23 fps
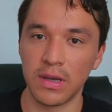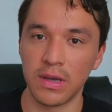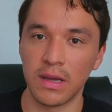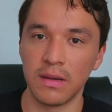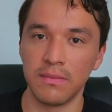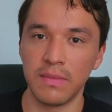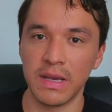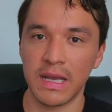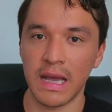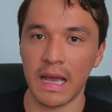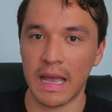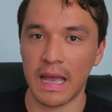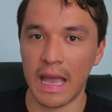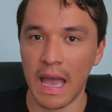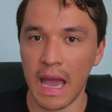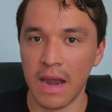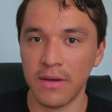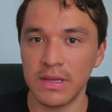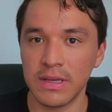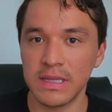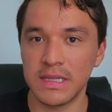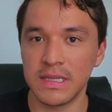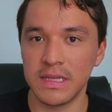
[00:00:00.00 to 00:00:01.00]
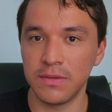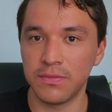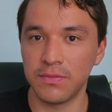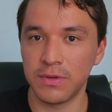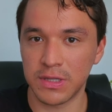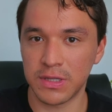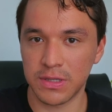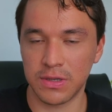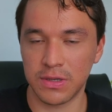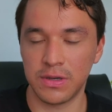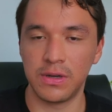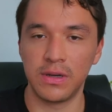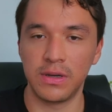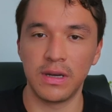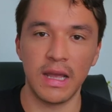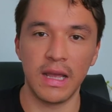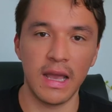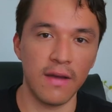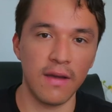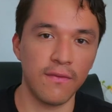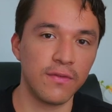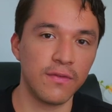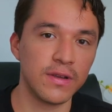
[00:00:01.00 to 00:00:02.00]
you can make a guaranteed return
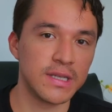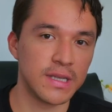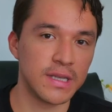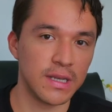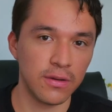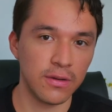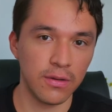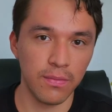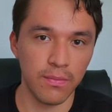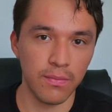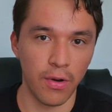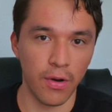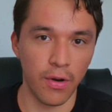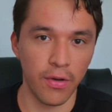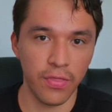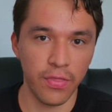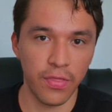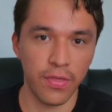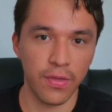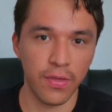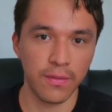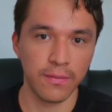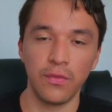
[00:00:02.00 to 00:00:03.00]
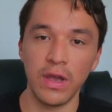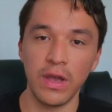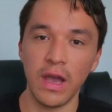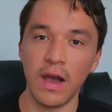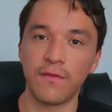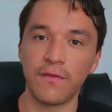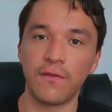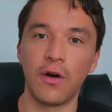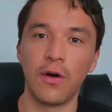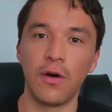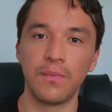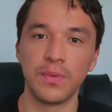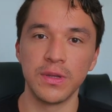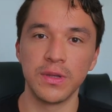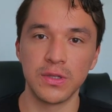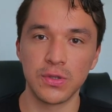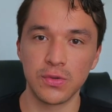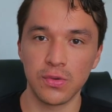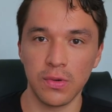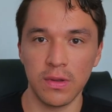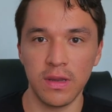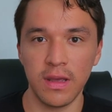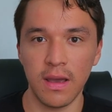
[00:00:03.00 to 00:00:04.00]
every single month, we have
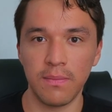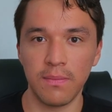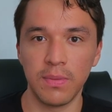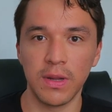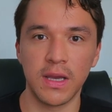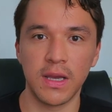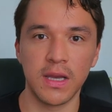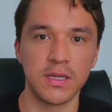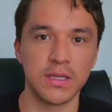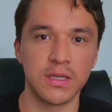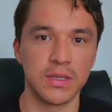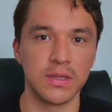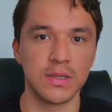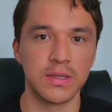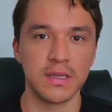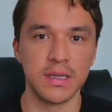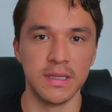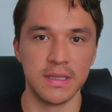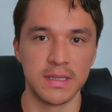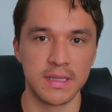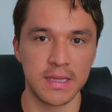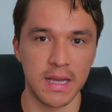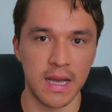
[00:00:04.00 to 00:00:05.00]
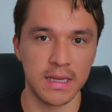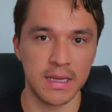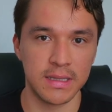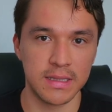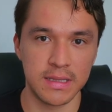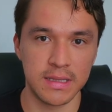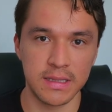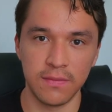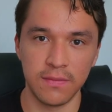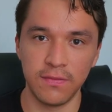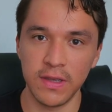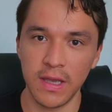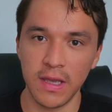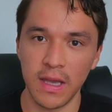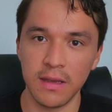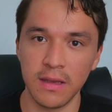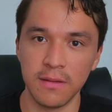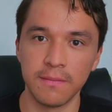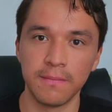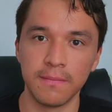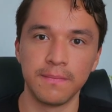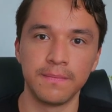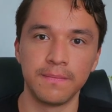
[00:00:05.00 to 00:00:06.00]
opened 20 applications inside
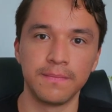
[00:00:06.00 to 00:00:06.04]
CBA.